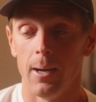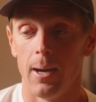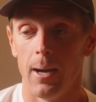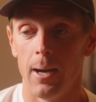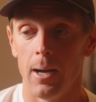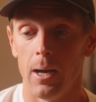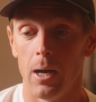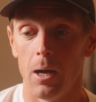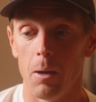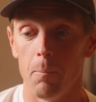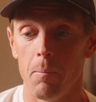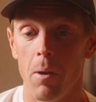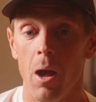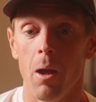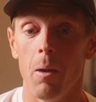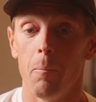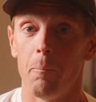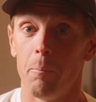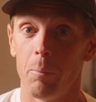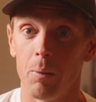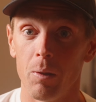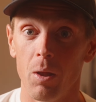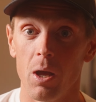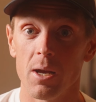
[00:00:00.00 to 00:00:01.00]
Um,
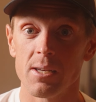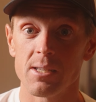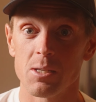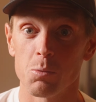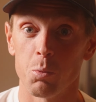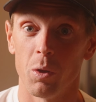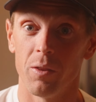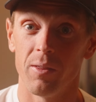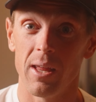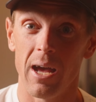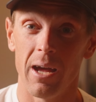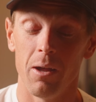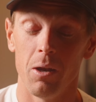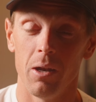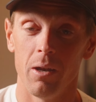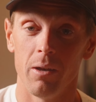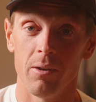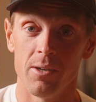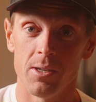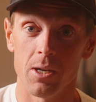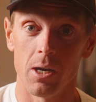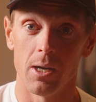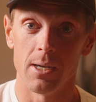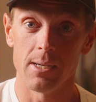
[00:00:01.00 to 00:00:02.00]
Plus what
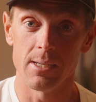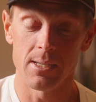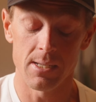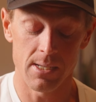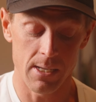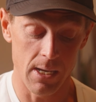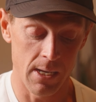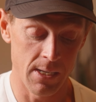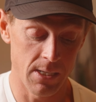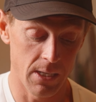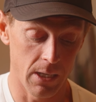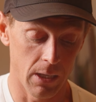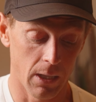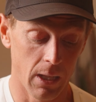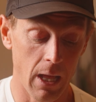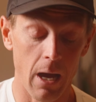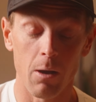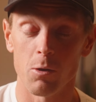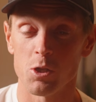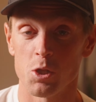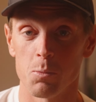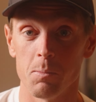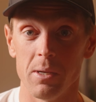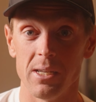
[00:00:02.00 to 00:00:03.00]
that does is it
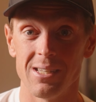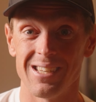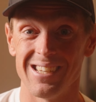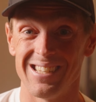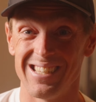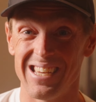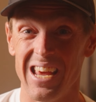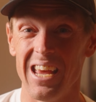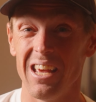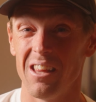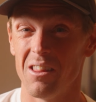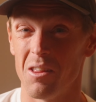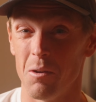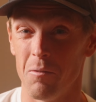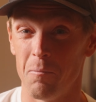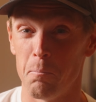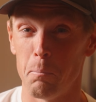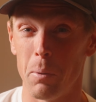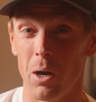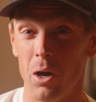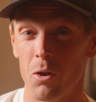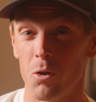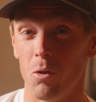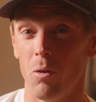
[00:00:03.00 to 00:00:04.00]
allows me to take the
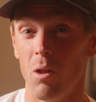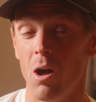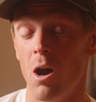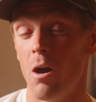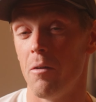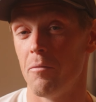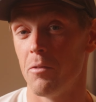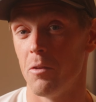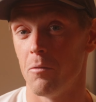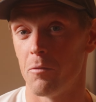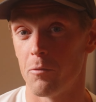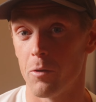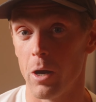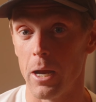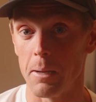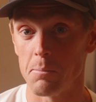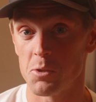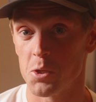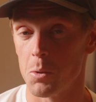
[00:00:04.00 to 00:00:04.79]
bottle off the frame.